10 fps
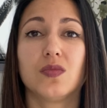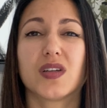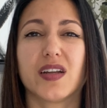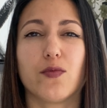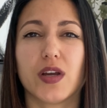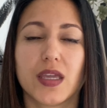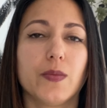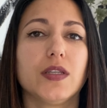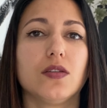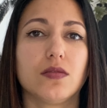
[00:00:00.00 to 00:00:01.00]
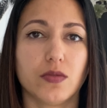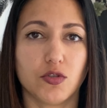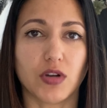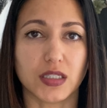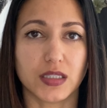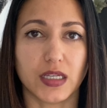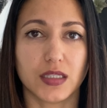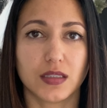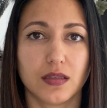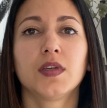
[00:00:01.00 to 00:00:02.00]
Kind of what can we do to address
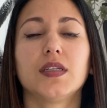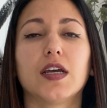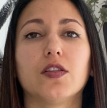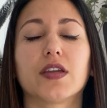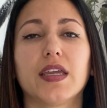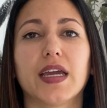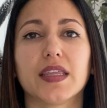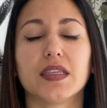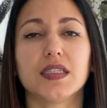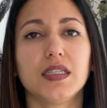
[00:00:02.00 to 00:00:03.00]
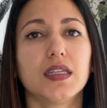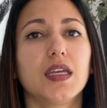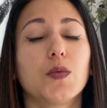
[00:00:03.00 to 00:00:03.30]
this? Now, looking at the ceiling,